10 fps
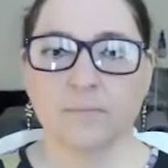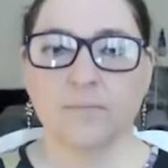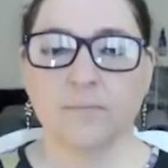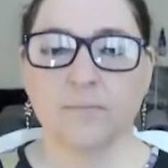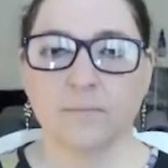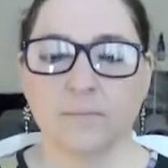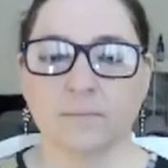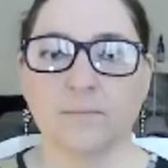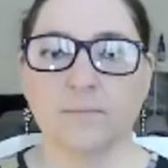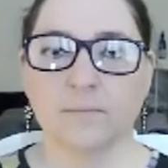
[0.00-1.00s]

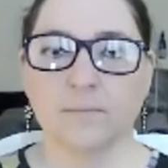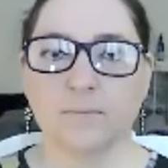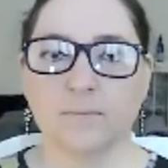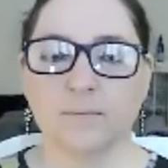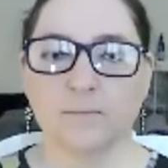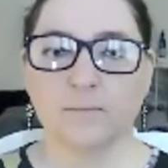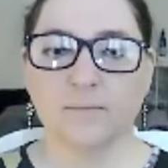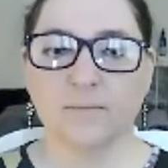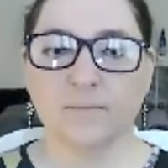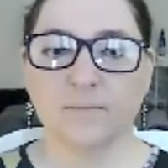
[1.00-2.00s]

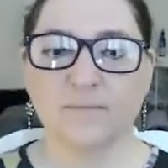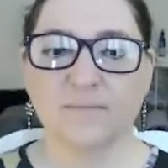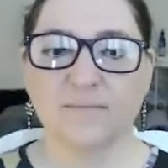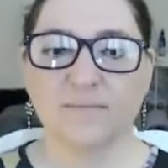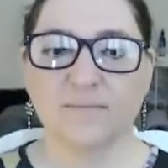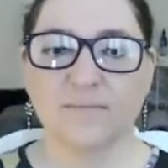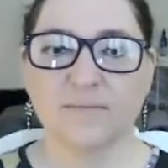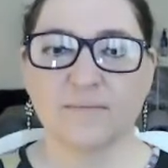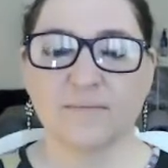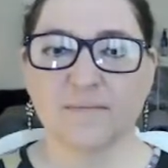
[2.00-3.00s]

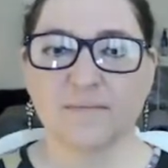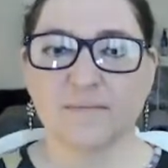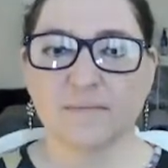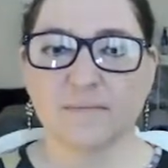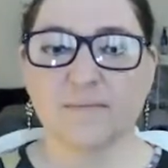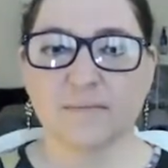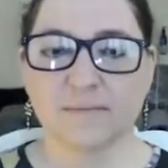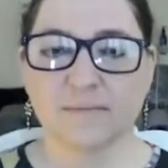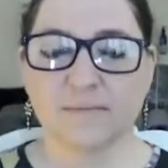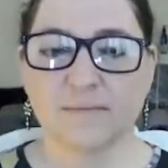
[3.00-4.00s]

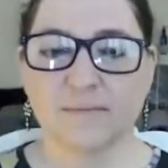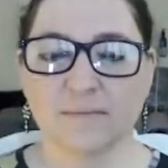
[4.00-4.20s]
The person shown says nothing.